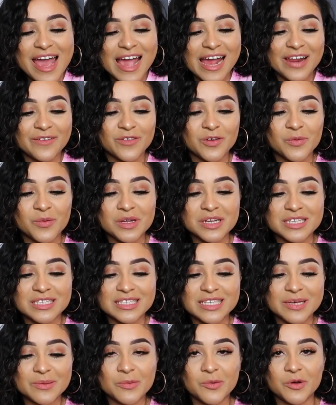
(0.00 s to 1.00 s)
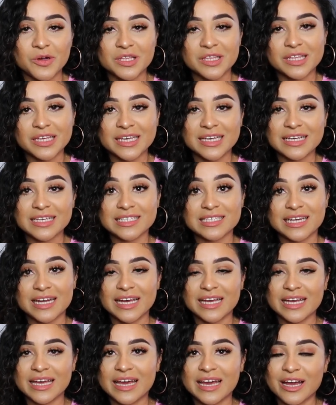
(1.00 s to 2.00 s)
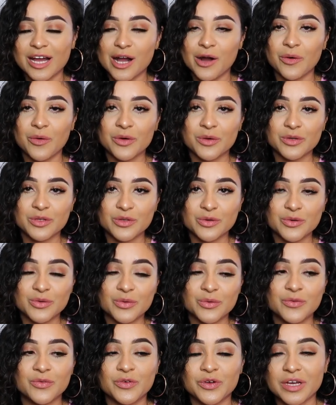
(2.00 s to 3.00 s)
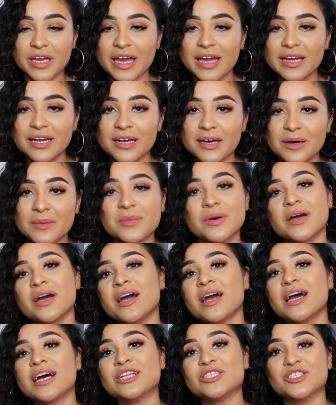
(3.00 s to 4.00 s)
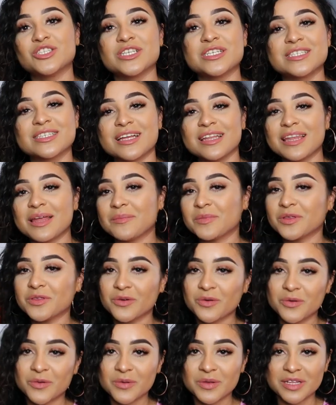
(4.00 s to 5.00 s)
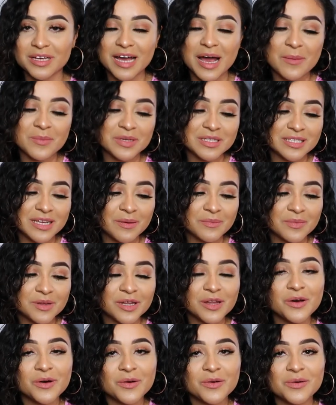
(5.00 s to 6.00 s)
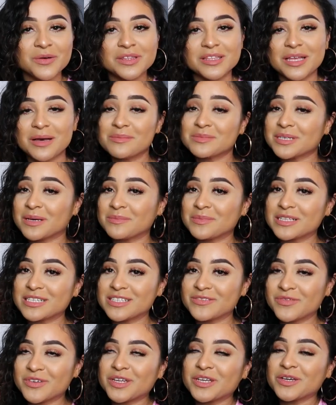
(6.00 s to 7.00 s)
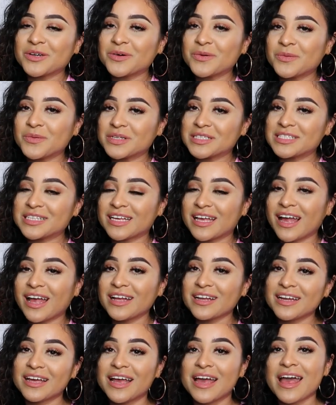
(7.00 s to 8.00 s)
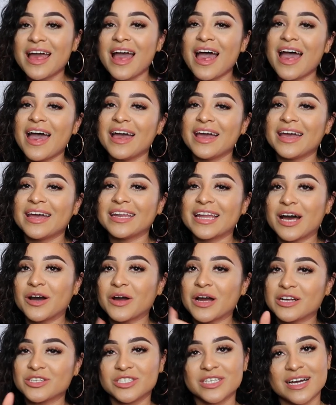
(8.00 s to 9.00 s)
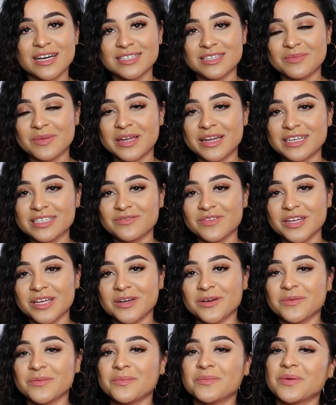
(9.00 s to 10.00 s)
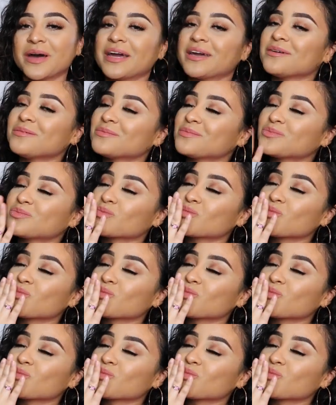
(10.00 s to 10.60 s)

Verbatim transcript: and if you want to see more things that I get or do for Caleb, just let me know in the comments down below. Thumbs up this video once again and I'll catch you guys in my next video. Bye!